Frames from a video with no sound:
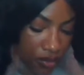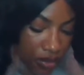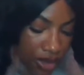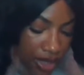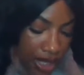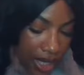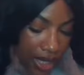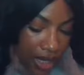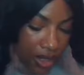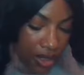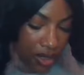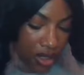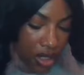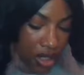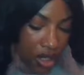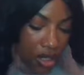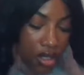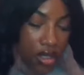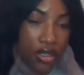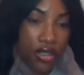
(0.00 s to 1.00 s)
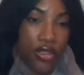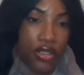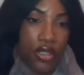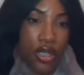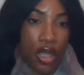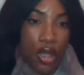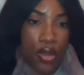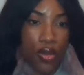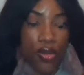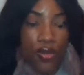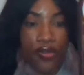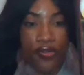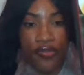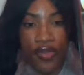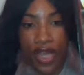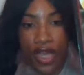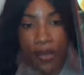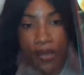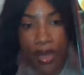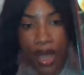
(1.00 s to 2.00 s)
Okay, so
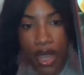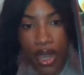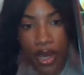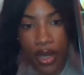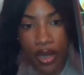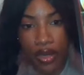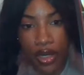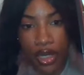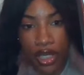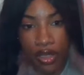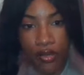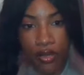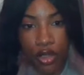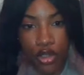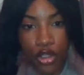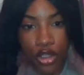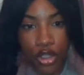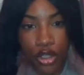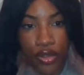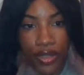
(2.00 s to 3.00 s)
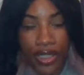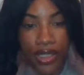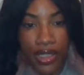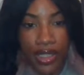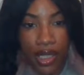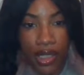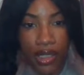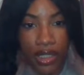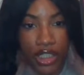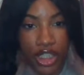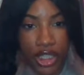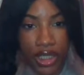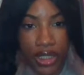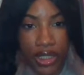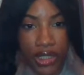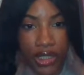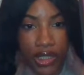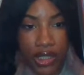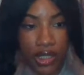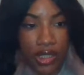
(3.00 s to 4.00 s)
Vampire, emotional
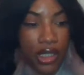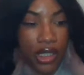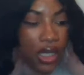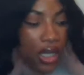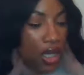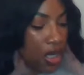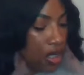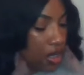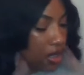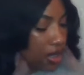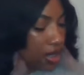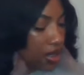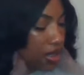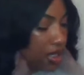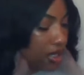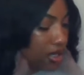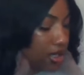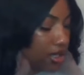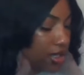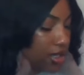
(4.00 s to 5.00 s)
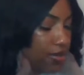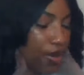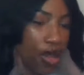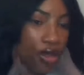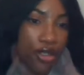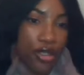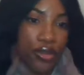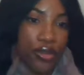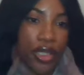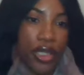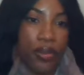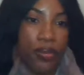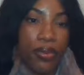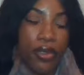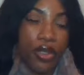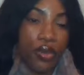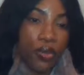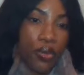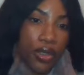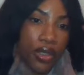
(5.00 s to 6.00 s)
intelligence. This is about you
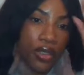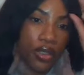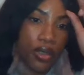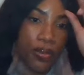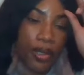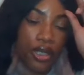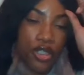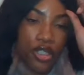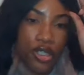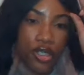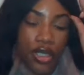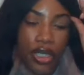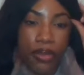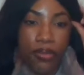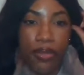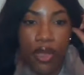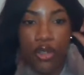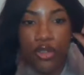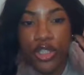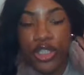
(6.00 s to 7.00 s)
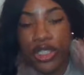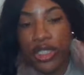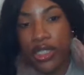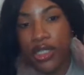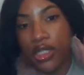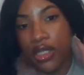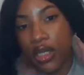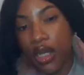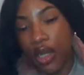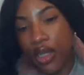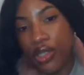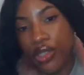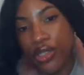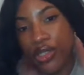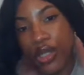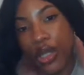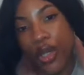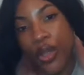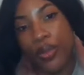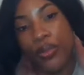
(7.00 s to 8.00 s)
keeping it real about your emotions and
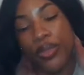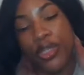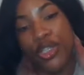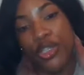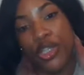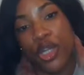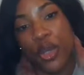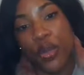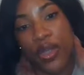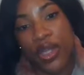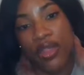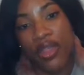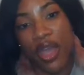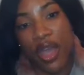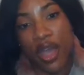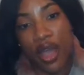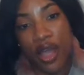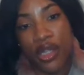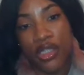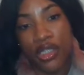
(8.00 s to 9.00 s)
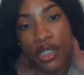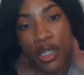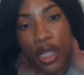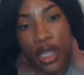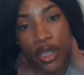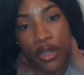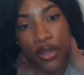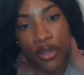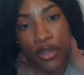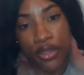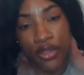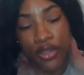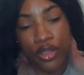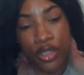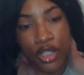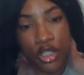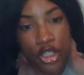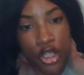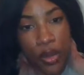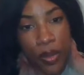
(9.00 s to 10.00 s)
also bestowing that onto others,
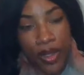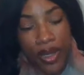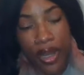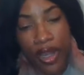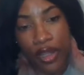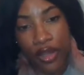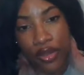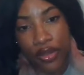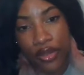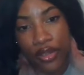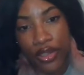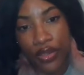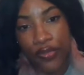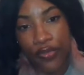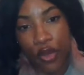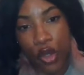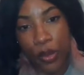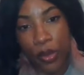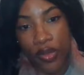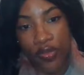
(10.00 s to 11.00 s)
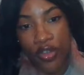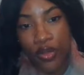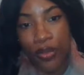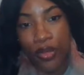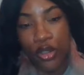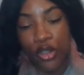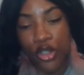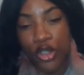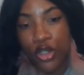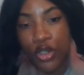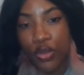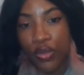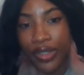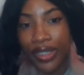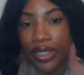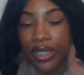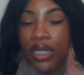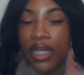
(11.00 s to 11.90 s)
showing others a form of emotional